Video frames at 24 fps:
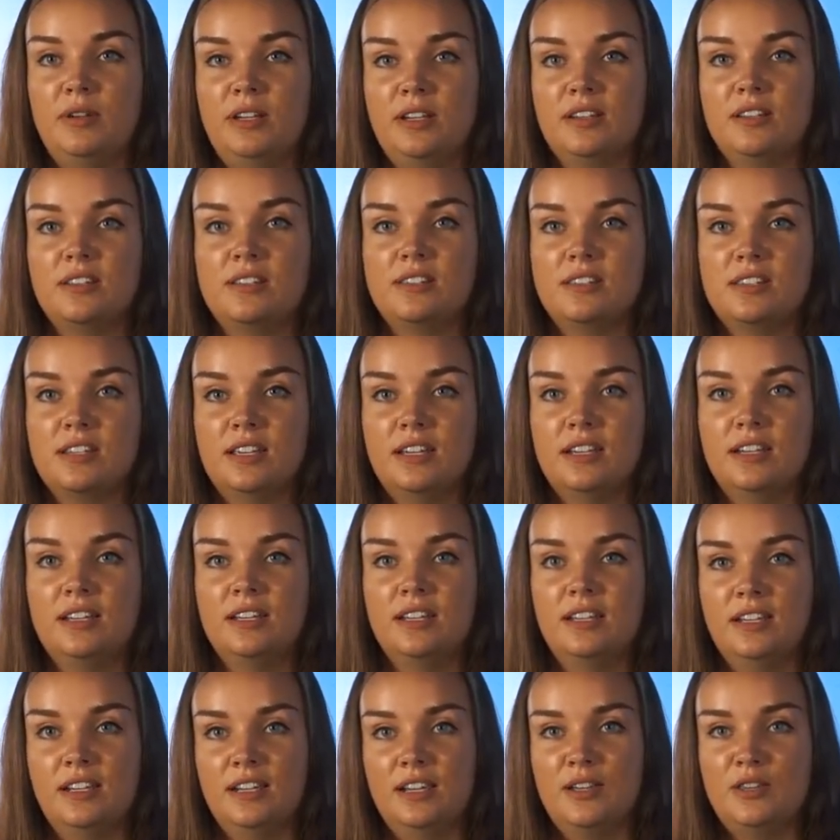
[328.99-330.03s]
because
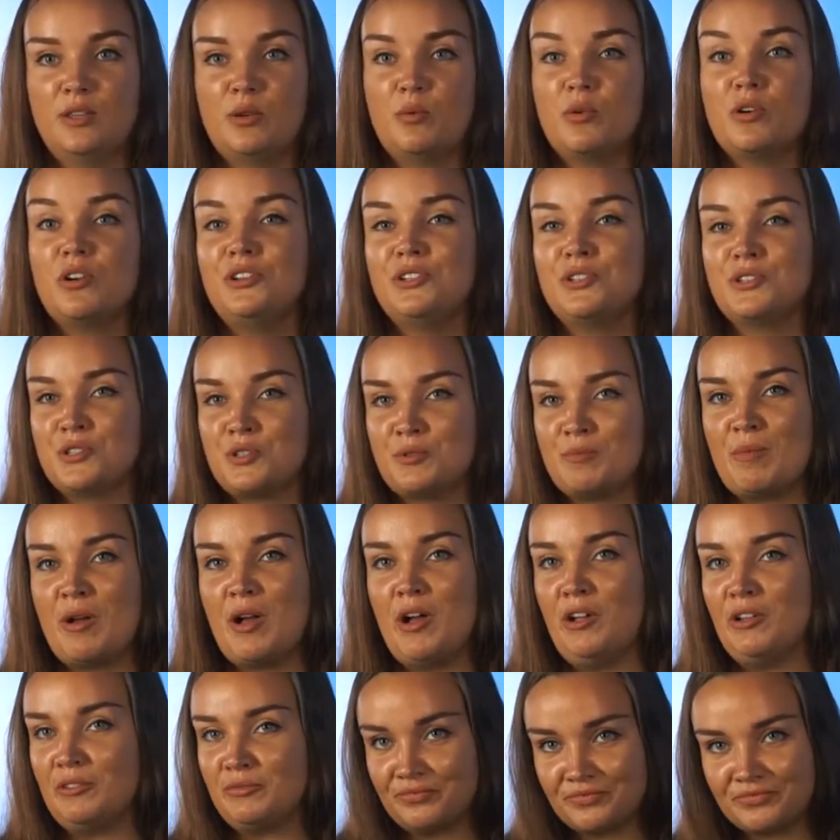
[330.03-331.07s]
the world is
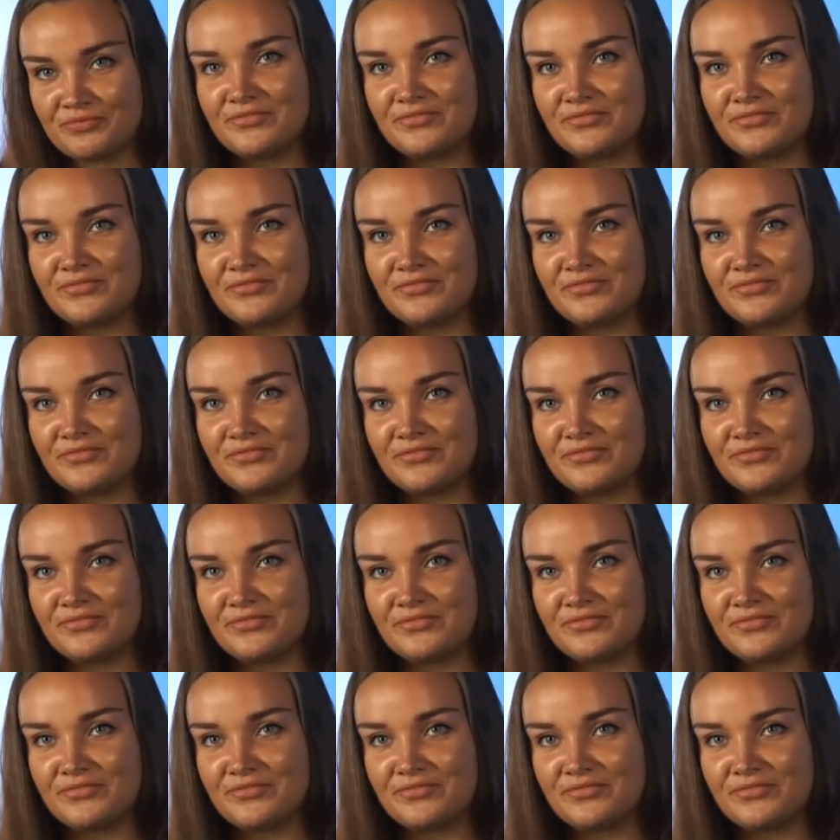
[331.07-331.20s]
small.